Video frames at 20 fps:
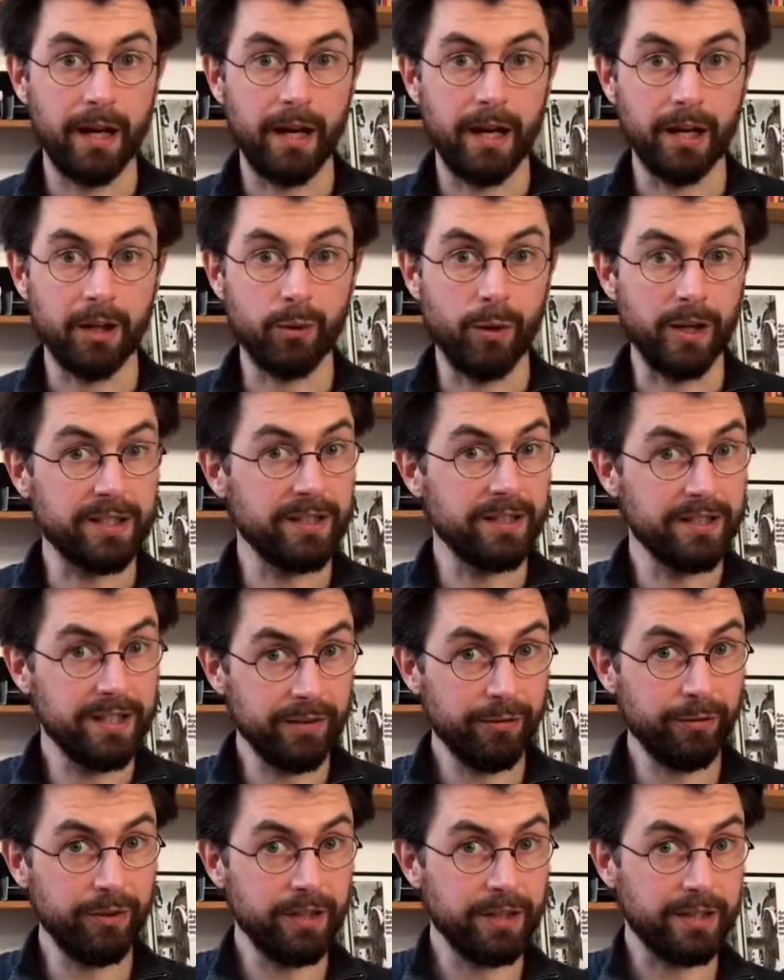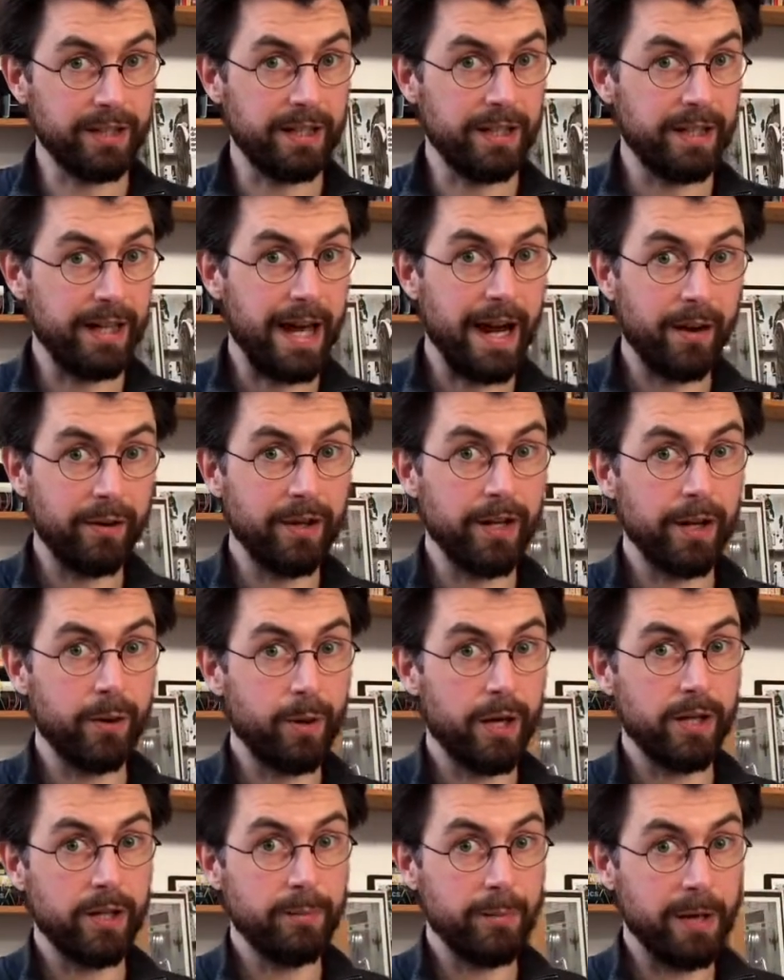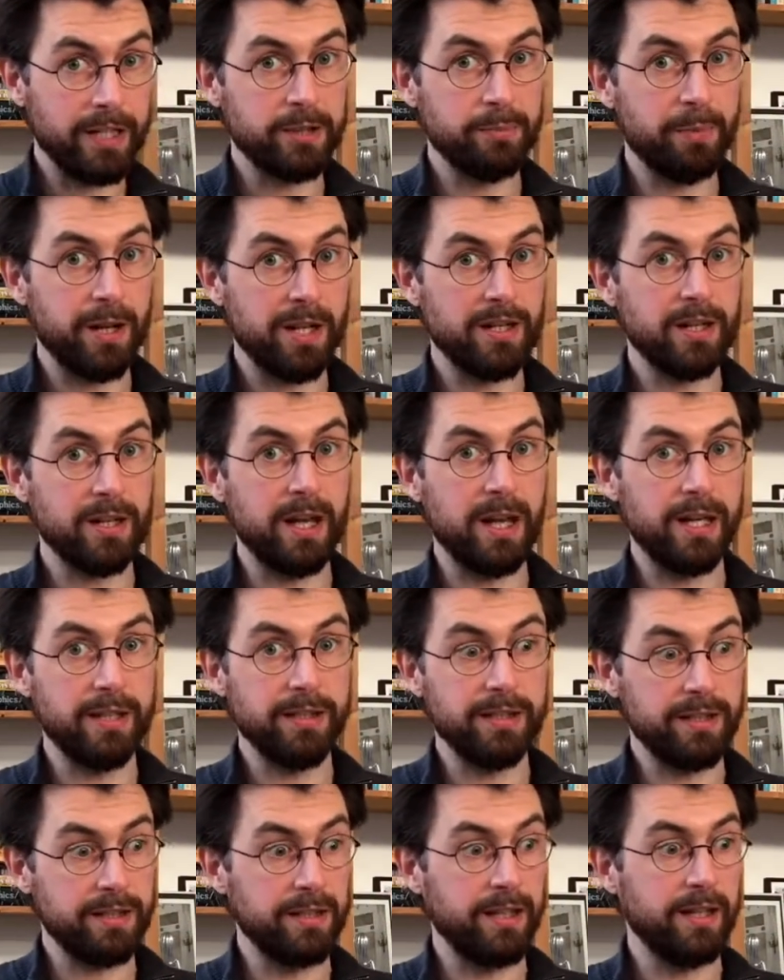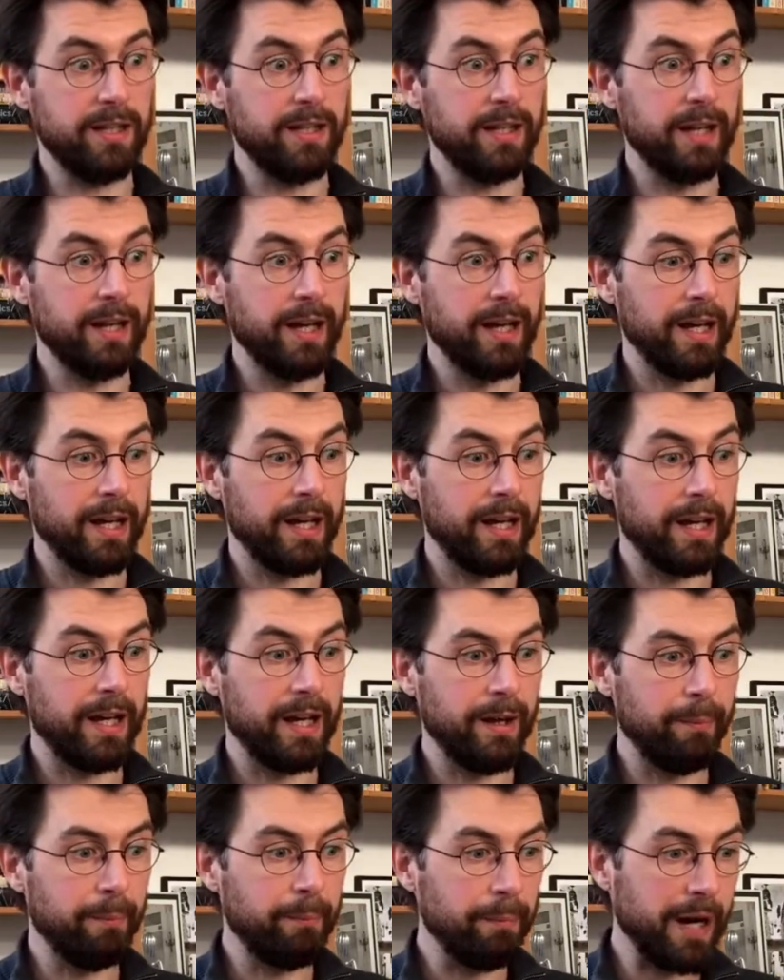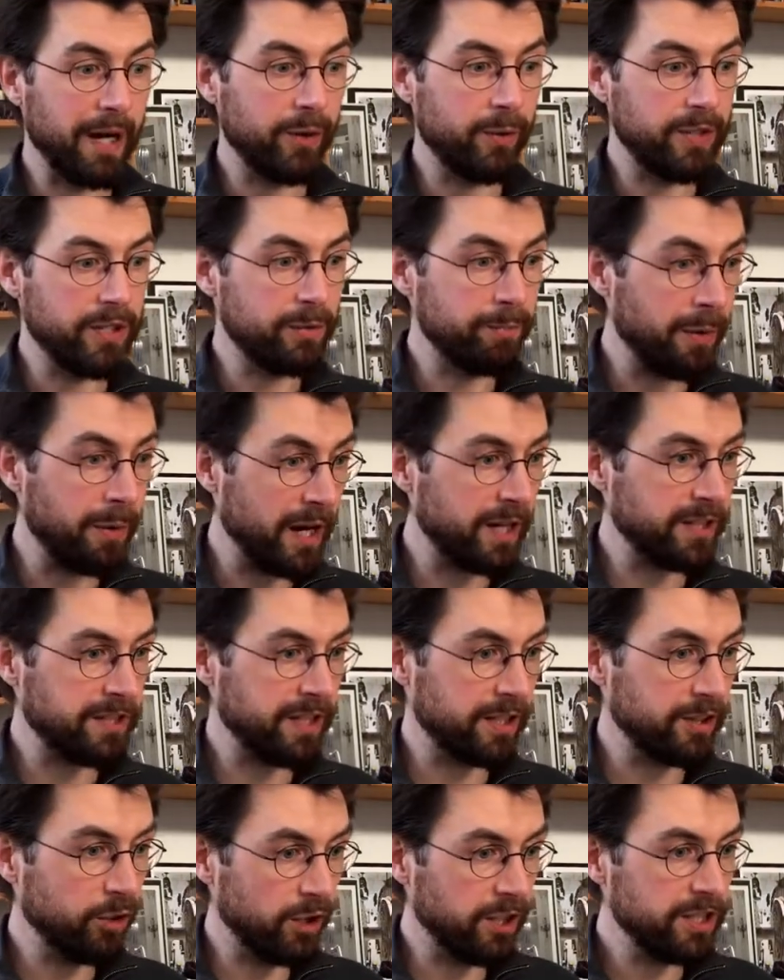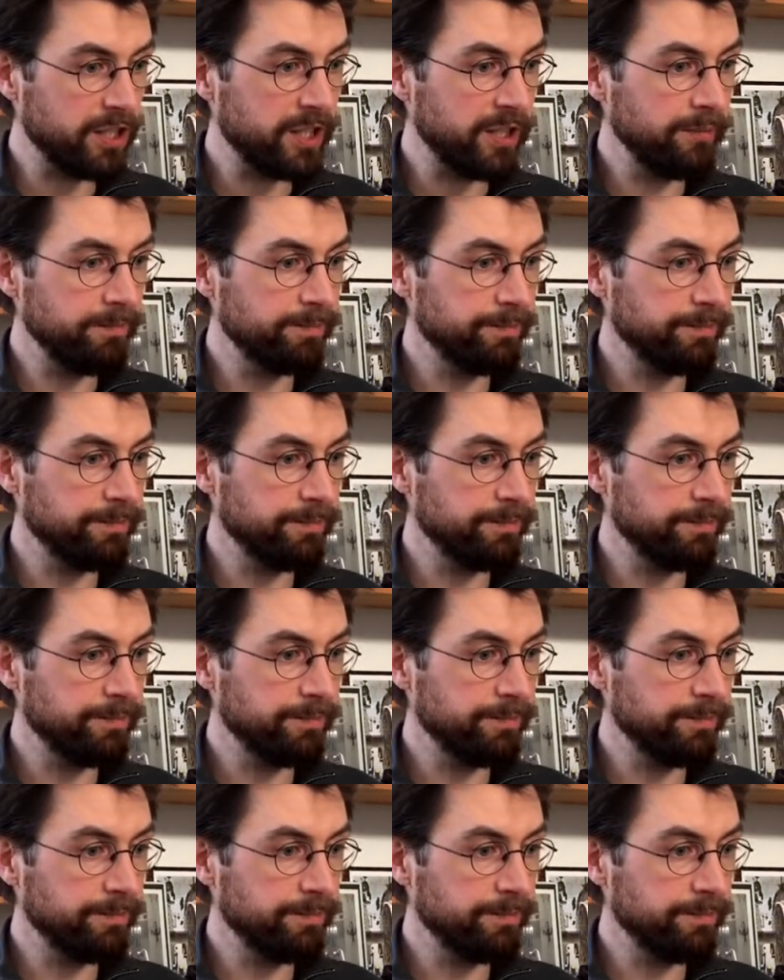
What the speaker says: Quite a different area where you might specialize is in bio-inspired technology.